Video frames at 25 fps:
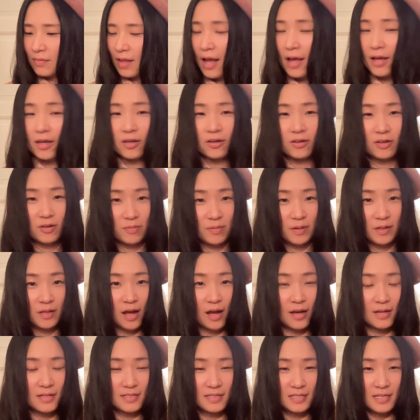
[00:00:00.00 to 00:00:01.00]
that could have been
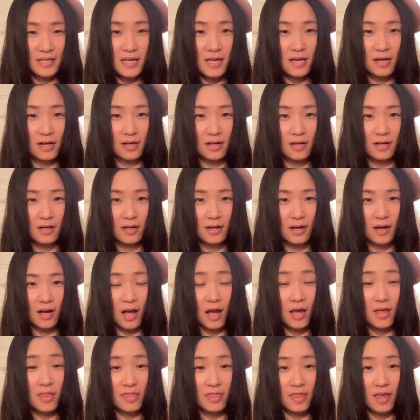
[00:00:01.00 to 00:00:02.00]
an idea.
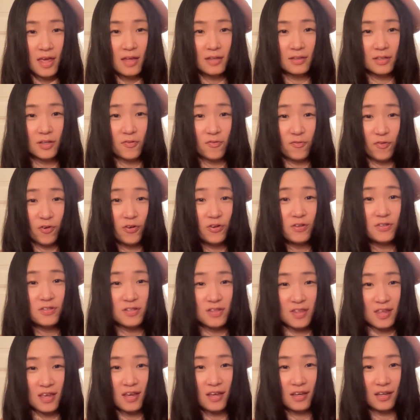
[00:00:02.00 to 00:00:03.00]
And then the
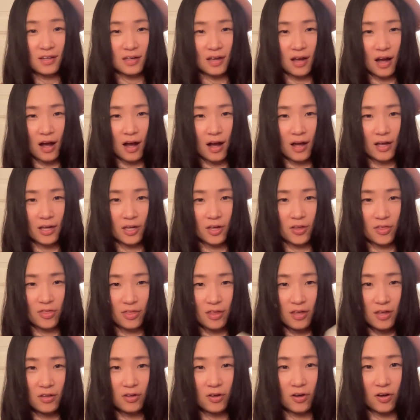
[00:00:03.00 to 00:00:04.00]
first thing I could
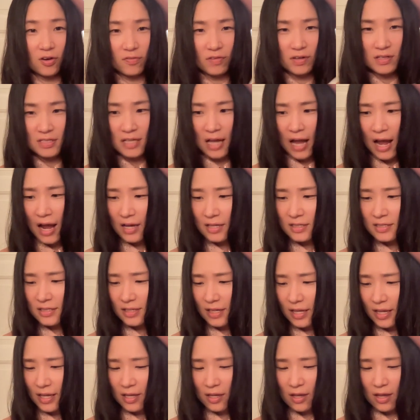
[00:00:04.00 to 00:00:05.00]
think of is
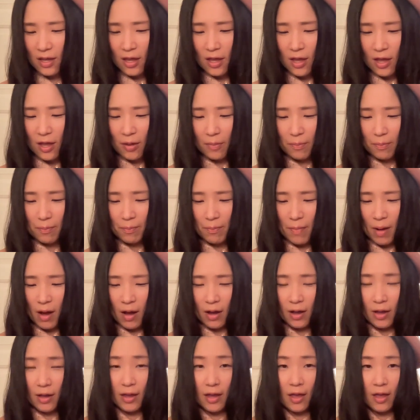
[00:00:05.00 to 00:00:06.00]
actually
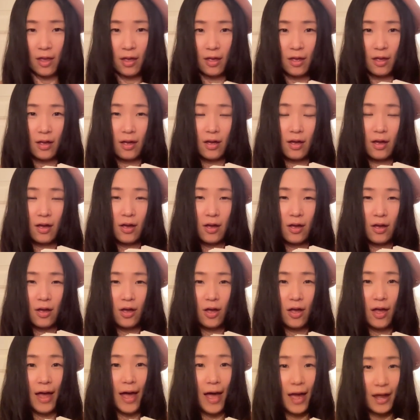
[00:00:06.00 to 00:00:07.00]
my
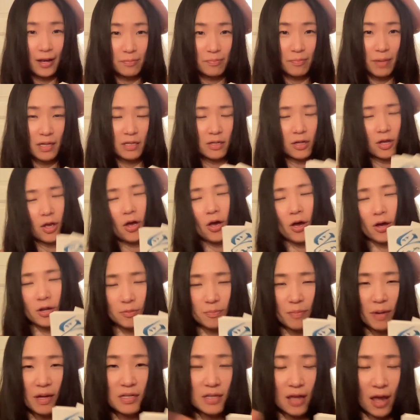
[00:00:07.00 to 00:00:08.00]
handmade /
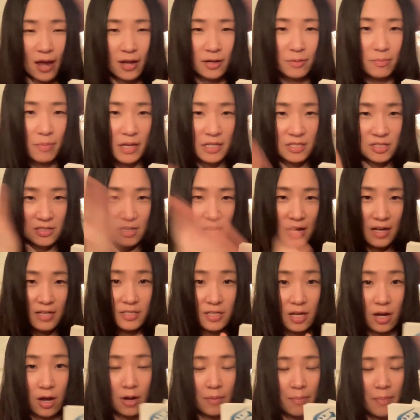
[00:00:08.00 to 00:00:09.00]

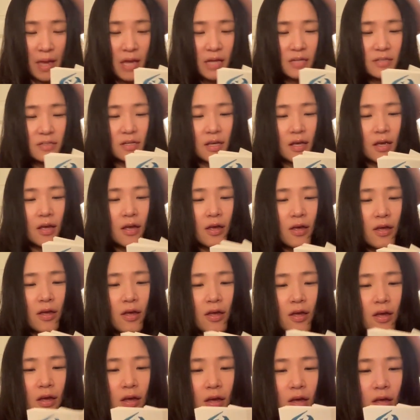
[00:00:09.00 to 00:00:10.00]
heartmade
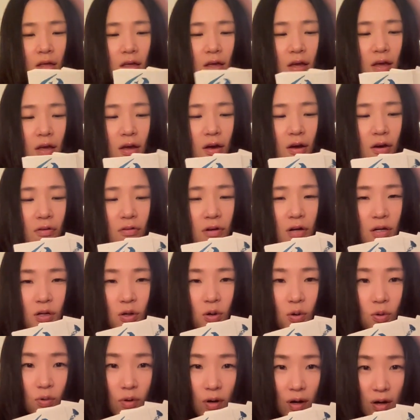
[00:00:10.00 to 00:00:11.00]

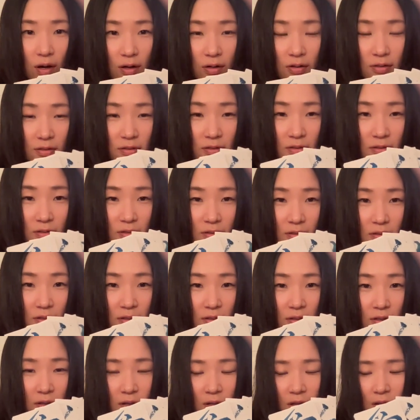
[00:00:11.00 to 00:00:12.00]
oracle cards.
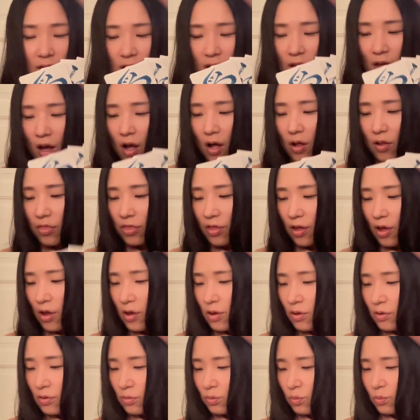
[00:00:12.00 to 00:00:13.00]

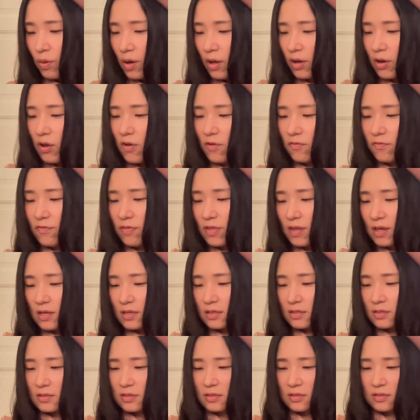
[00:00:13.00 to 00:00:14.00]
Although one of
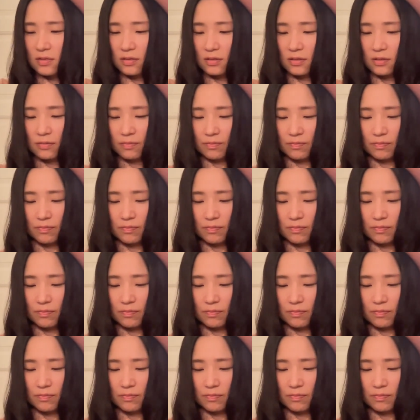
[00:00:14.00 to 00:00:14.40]
this